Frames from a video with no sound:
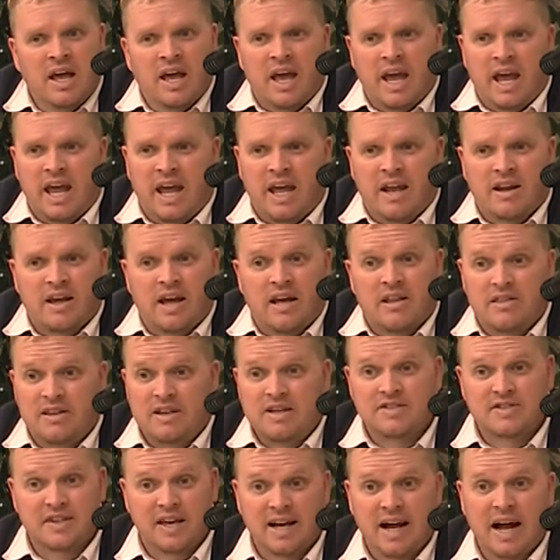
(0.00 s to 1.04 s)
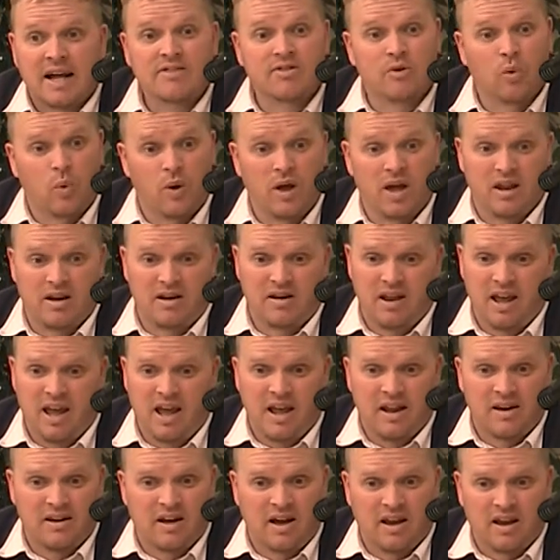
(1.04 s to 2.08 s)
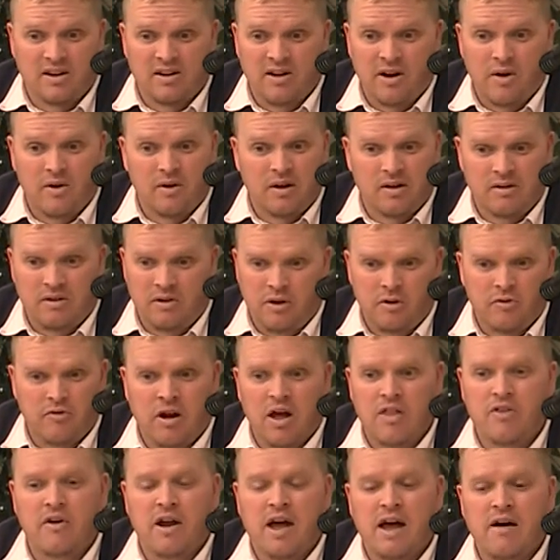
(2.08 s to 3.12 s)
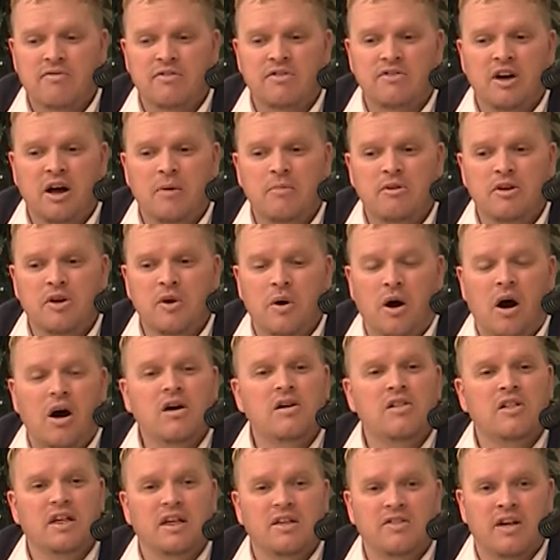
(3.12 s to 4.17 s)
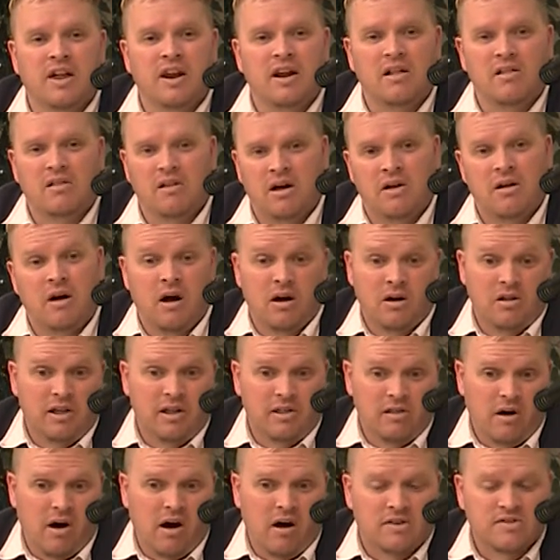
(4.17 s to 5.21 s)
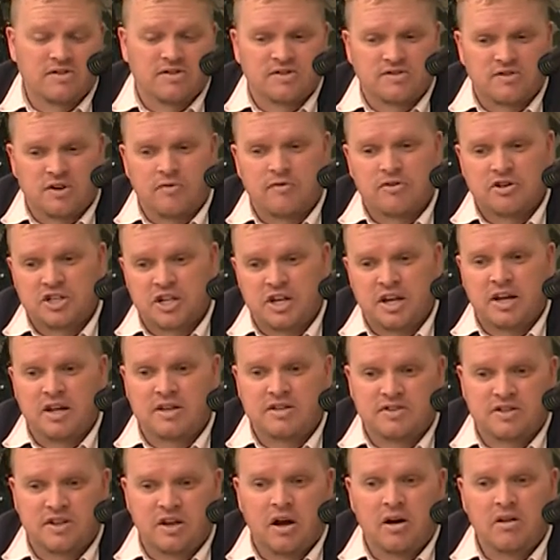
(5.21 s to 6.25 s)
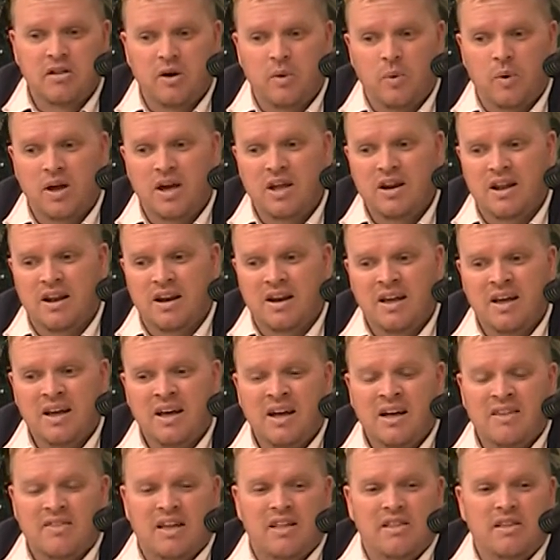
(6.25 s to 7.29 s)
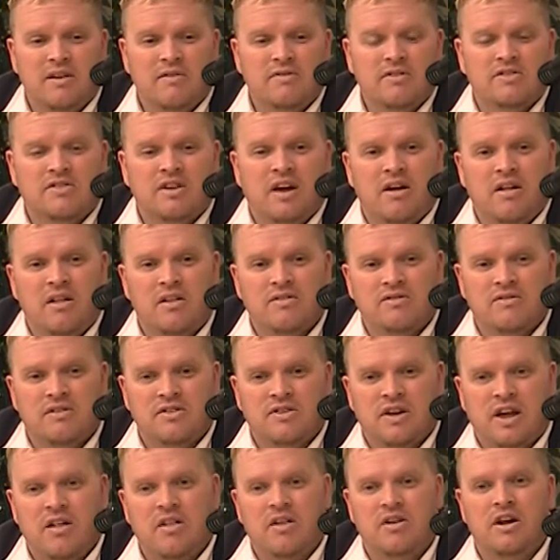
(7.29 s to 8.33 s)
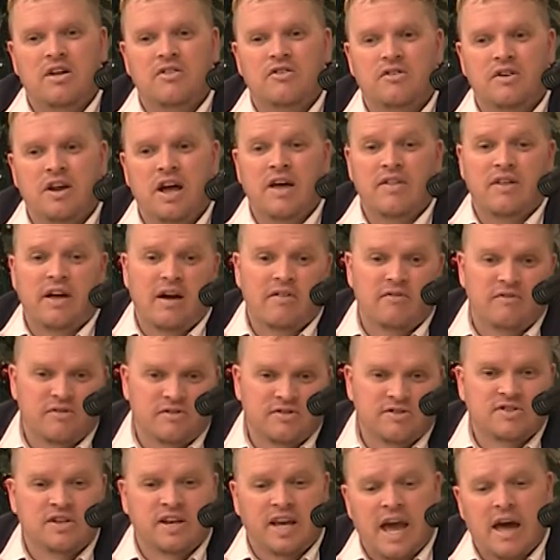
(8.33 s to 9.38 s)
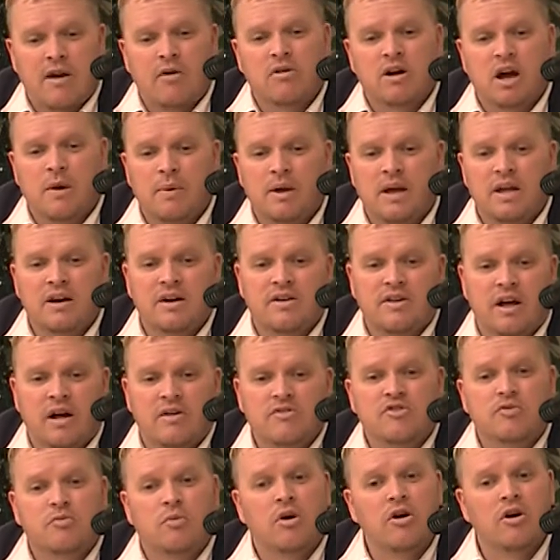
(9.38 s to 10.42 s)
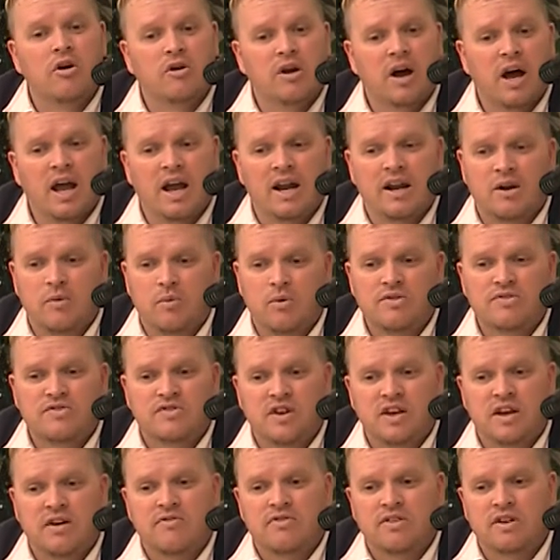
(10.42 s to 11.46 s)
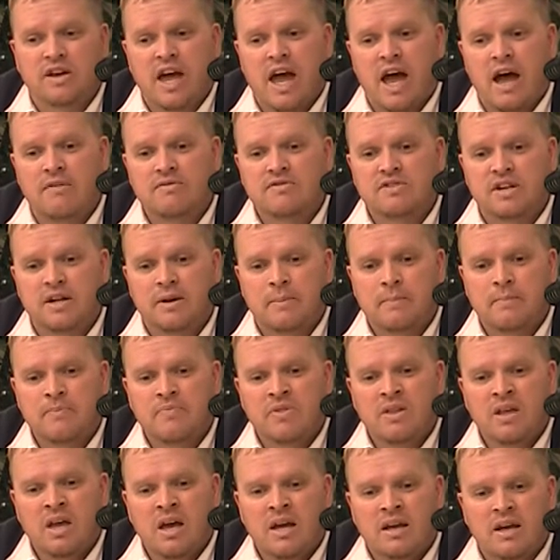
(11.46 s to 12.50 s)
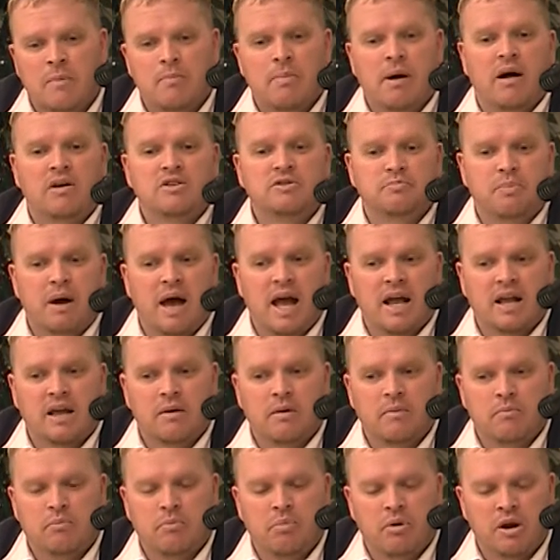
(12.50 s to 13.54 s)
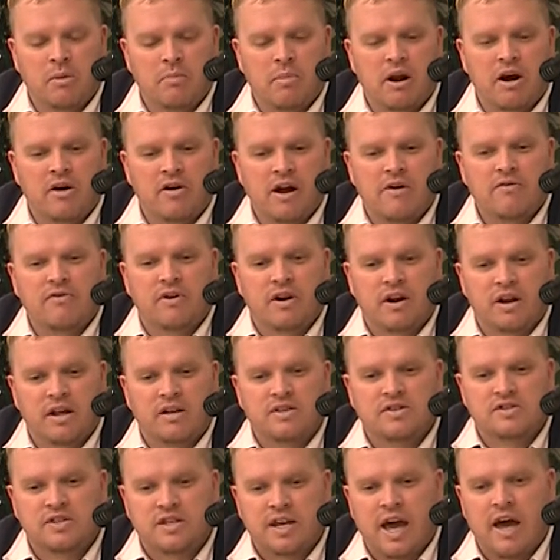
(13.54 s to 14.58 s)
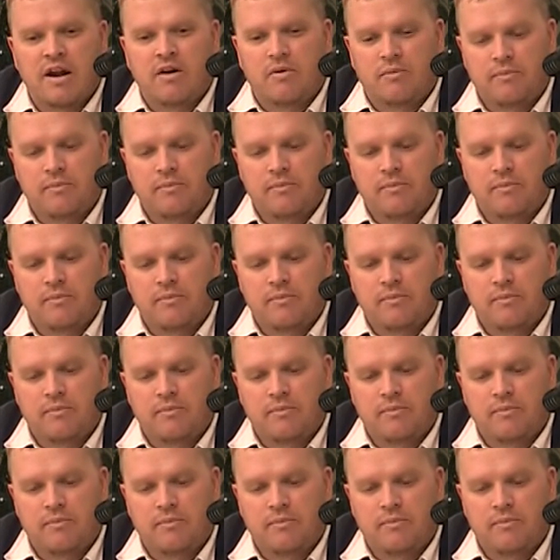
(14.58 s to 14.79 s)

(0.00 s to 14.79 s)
And at least they got the win. And, you know, you'd rather have the W ugly than an ugly loss. And so Virginia gets the ugly win, and they live to tell the tale another day. They have Seattle coming into town tomorrow night, and we'll see if the Cavs can bounce back and put a better effort in against Seattle.